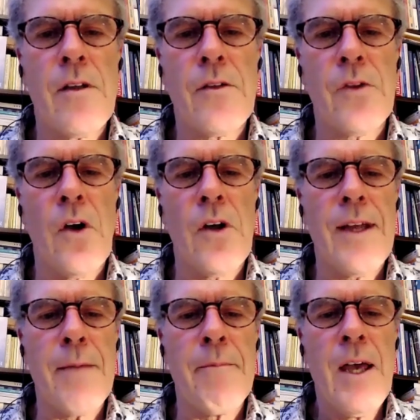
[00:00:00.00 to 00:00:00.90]

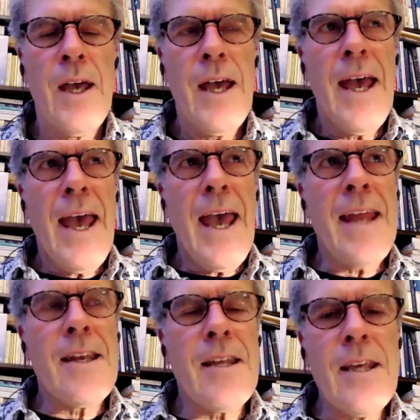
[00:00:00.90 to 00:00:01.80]
surname.
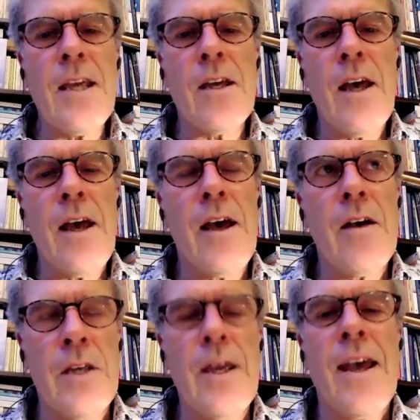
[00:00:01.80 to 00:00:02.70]
And he
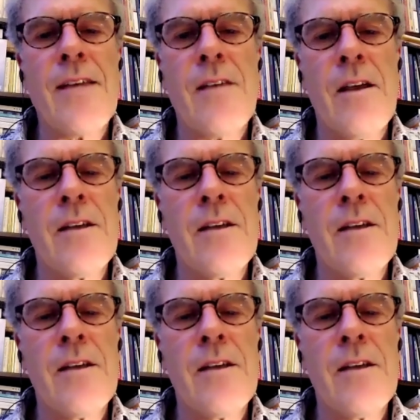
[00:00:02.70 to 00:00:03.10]
has